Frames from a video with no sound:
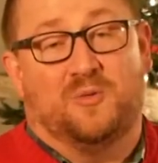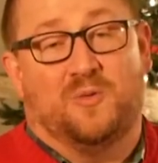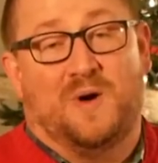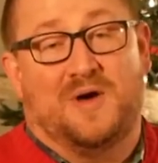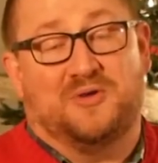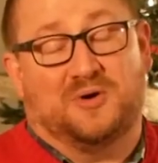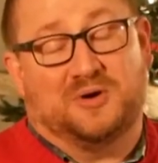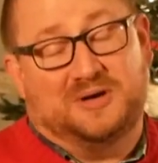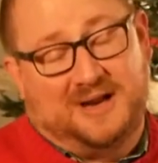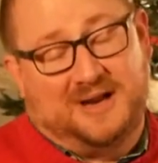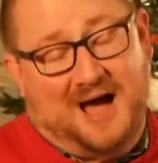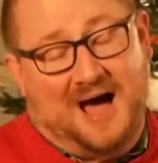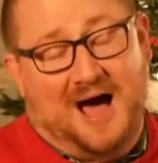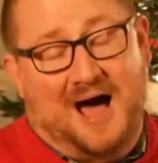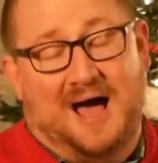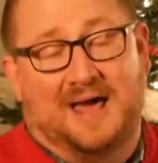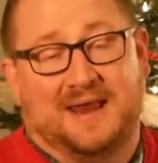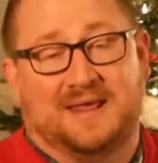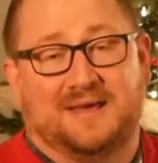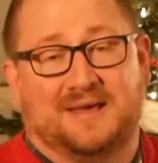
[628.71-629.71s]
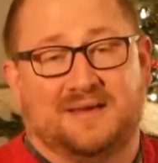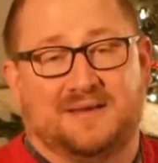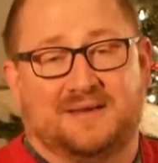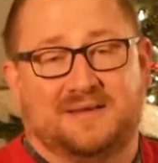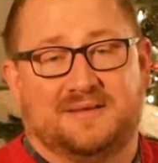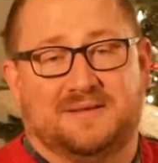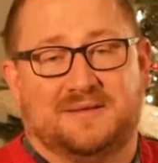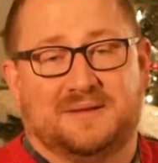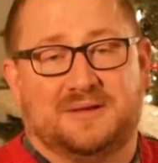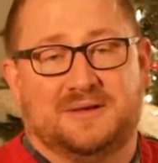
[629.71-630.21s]
whether God
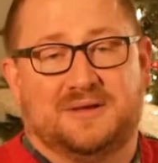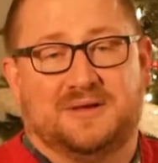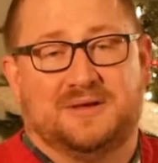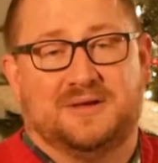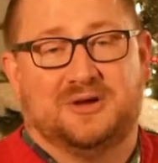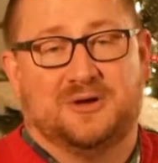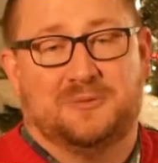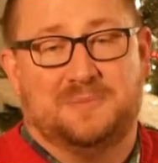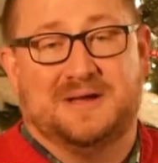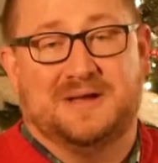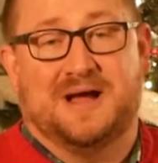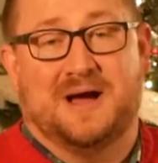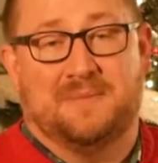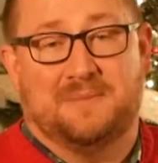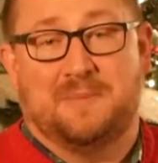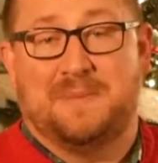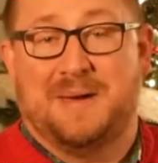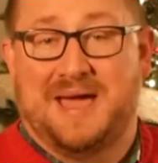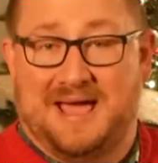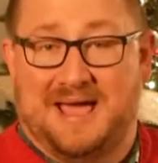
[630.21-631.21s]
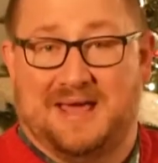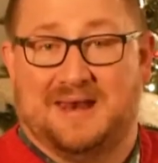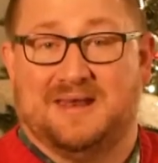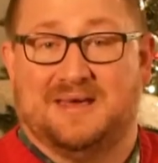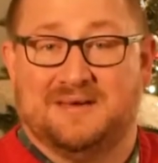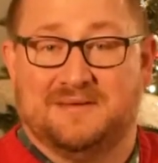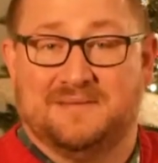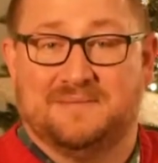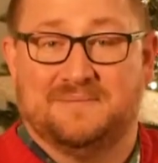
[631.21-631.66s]
could become a man.